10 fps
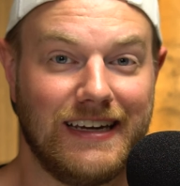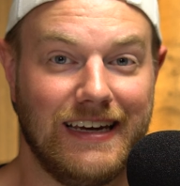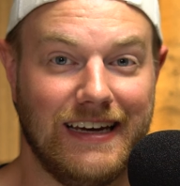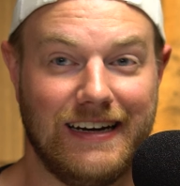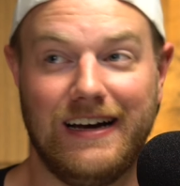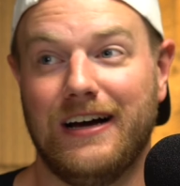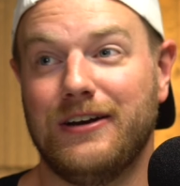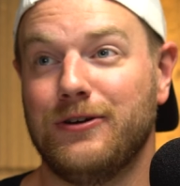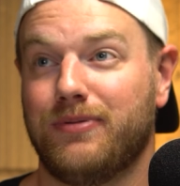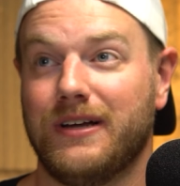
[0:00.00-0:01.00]
get a
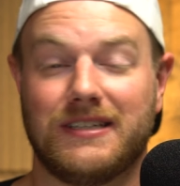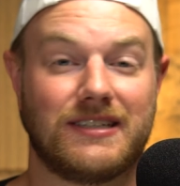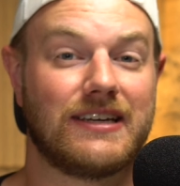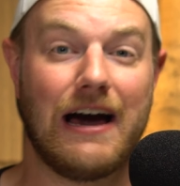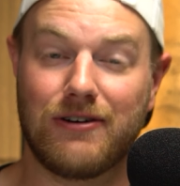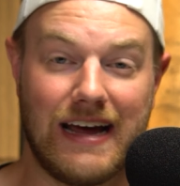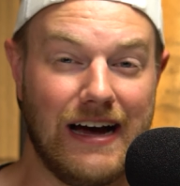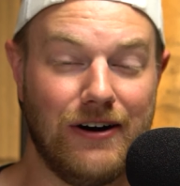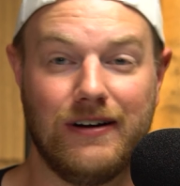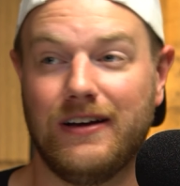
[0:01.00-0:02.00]
new place scouted
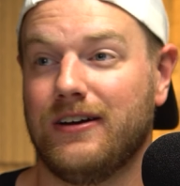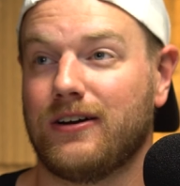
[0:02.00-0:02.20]
out,